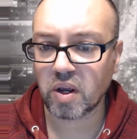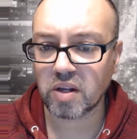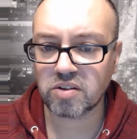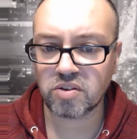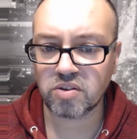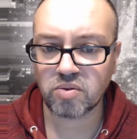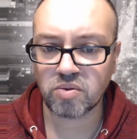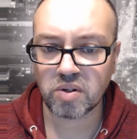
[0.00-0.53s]

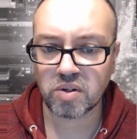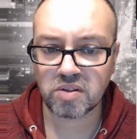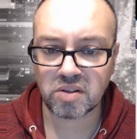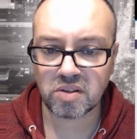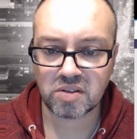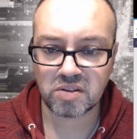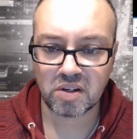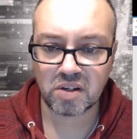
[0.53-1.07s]
It's
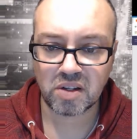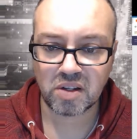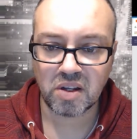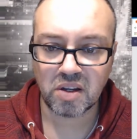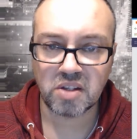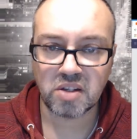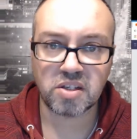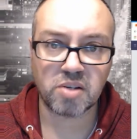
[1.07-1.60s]
sometimes they
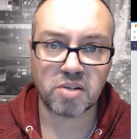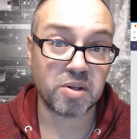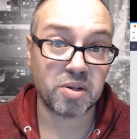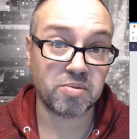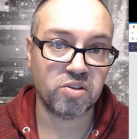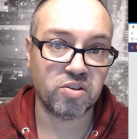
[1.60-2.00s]
do that, but